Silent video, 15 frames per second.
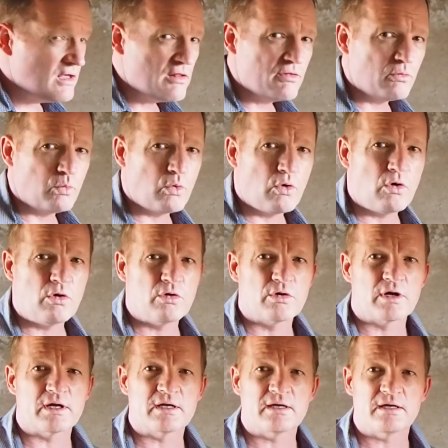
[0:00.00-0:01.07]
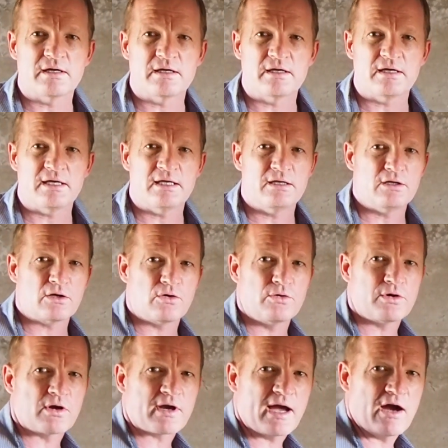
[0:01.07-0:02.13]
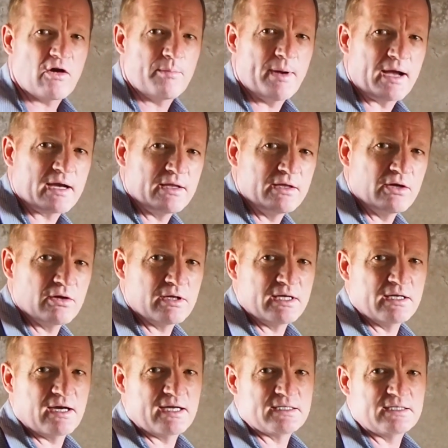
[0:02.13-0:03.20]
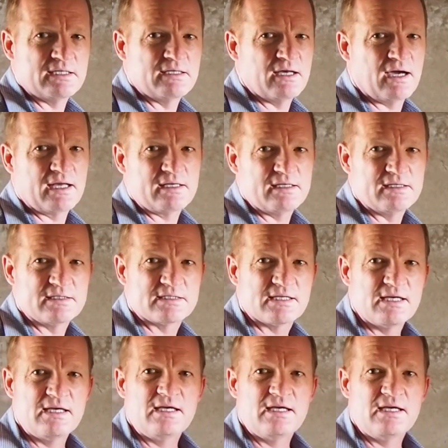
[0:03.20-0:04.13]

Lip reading: The war in Nagorno-Karabakh in the early 1990s